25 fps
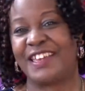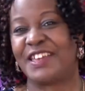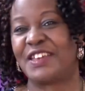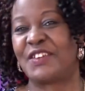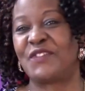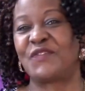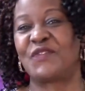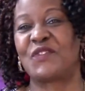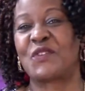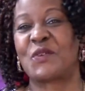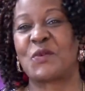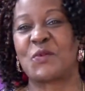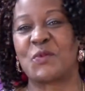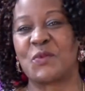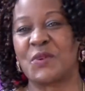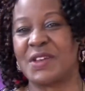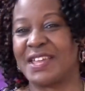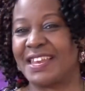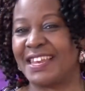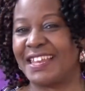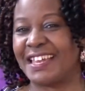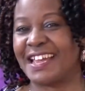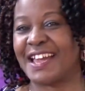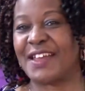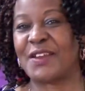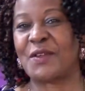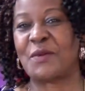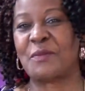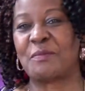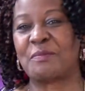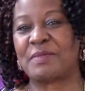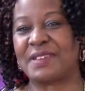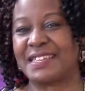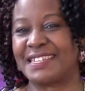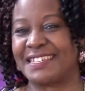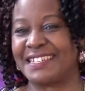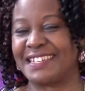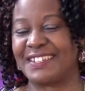If you're willing and
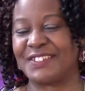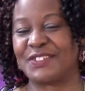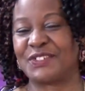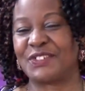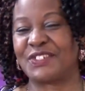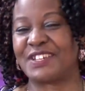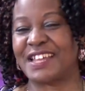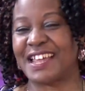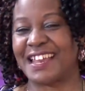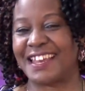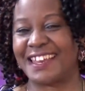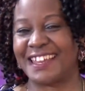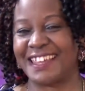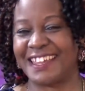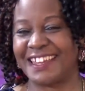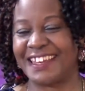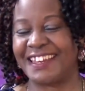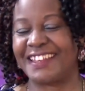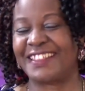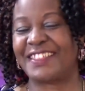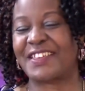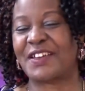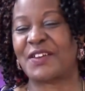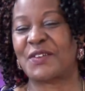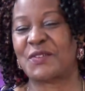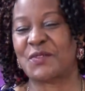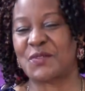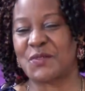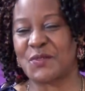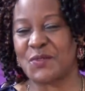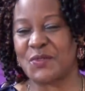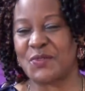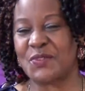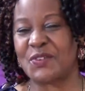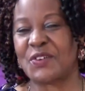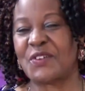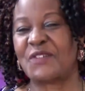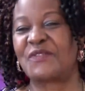obedient, you shall eat the
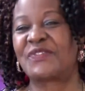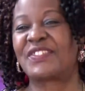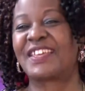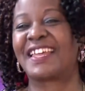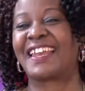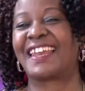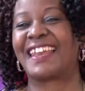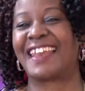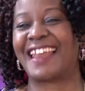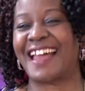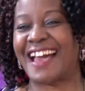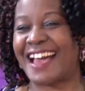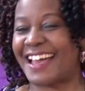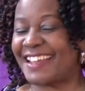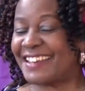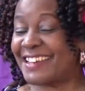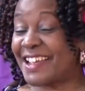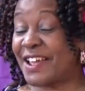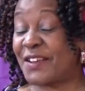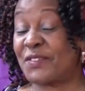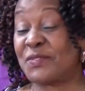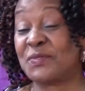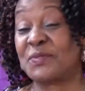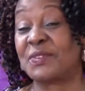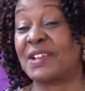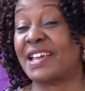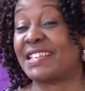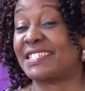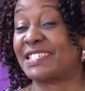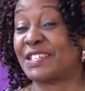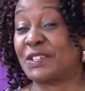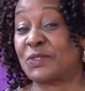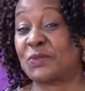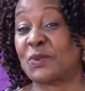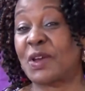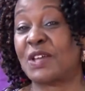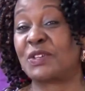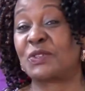good of the land. And who
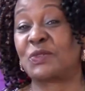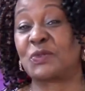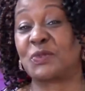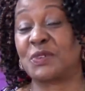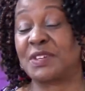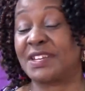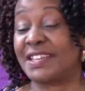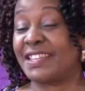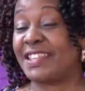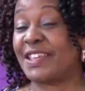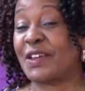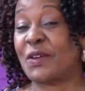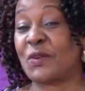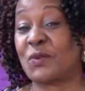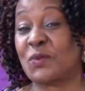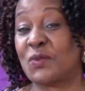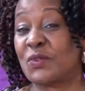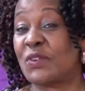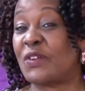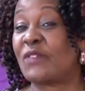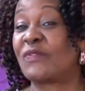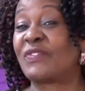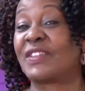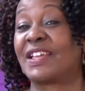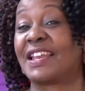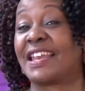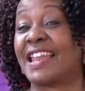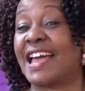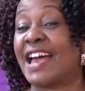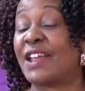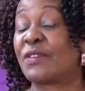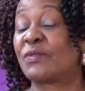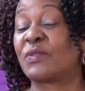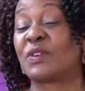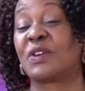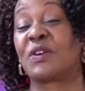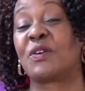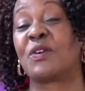doesn't want to eat the good of the
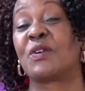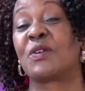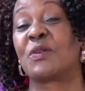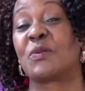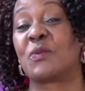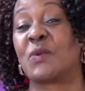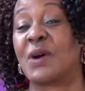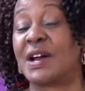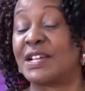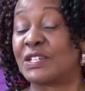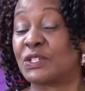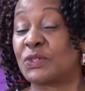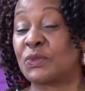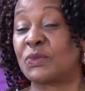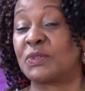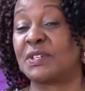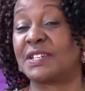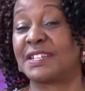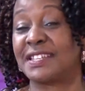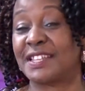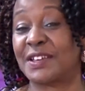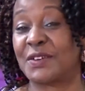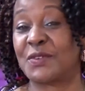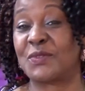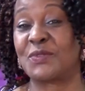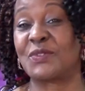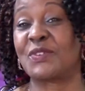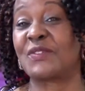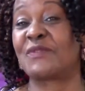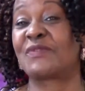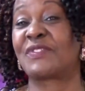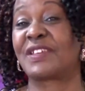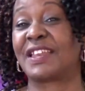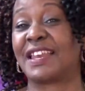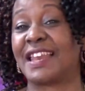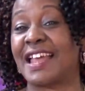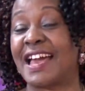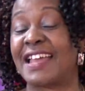land? We all want to eat the good of
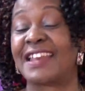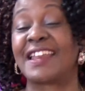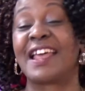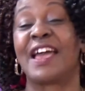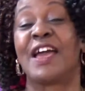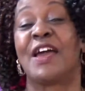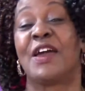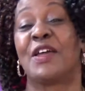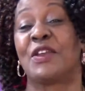the land.